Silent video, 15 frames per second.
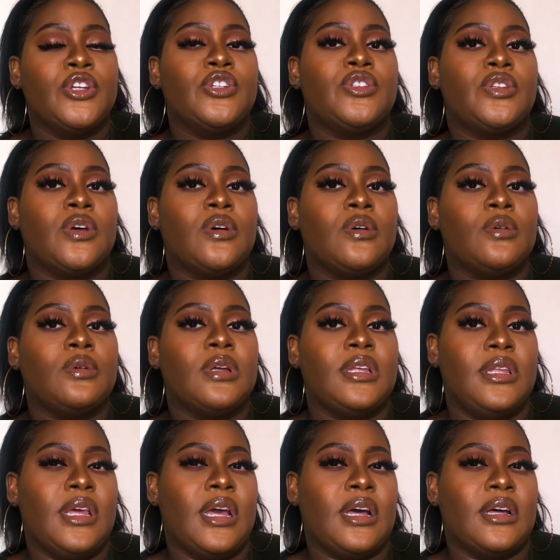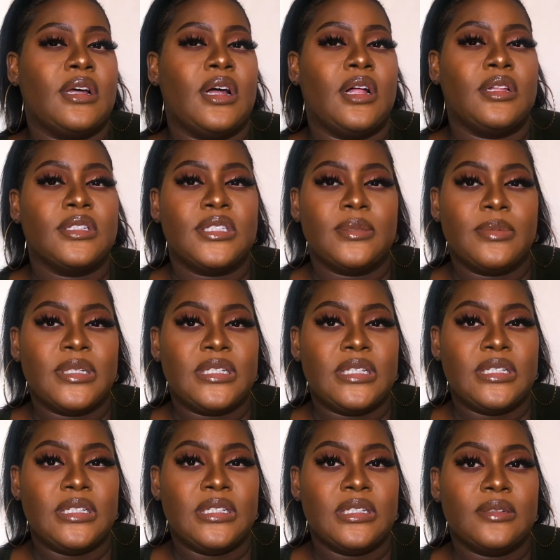So yeah,
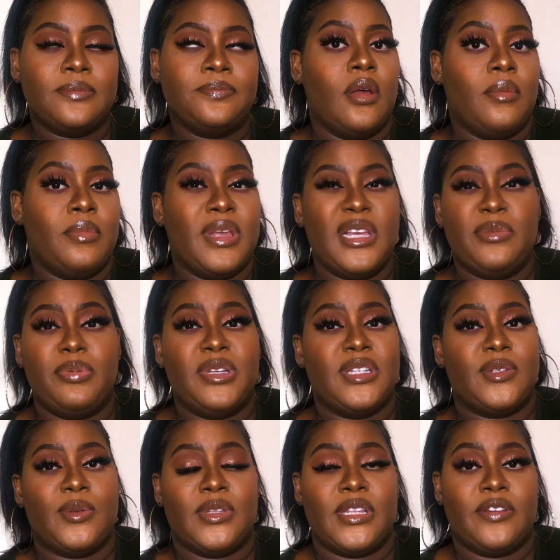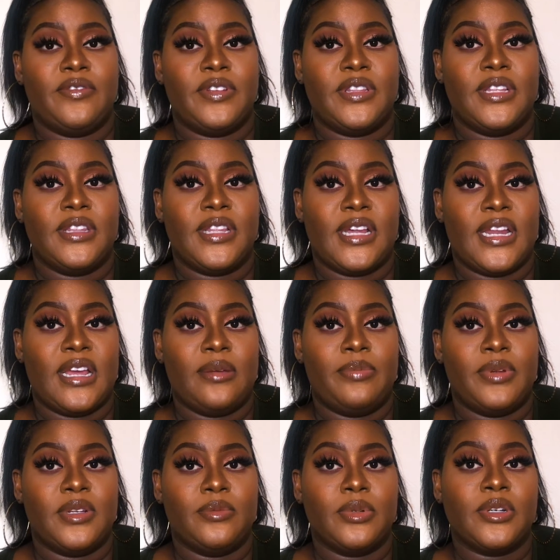ultimately make peace with everything that
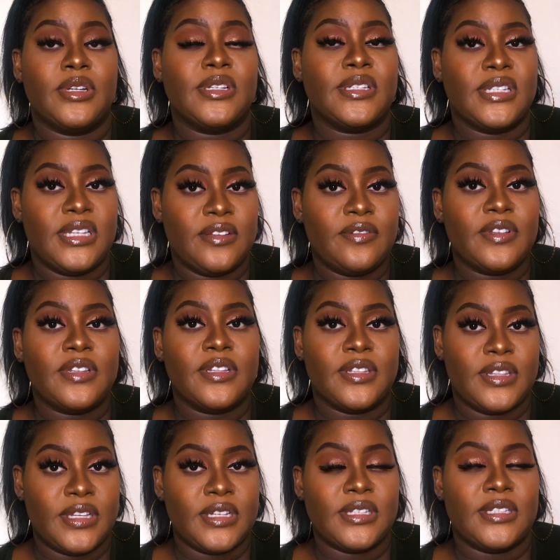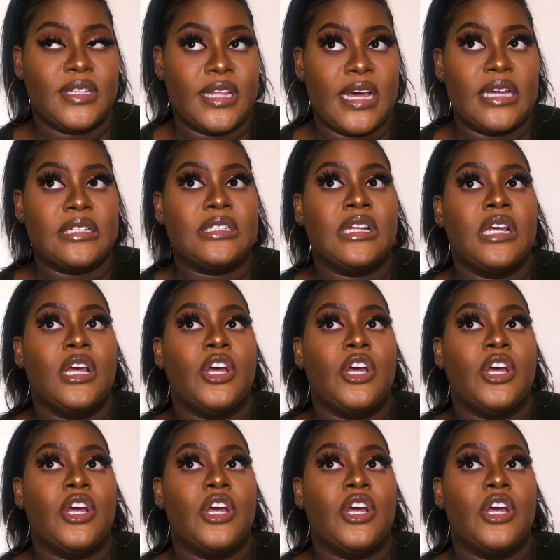happened, because even the things that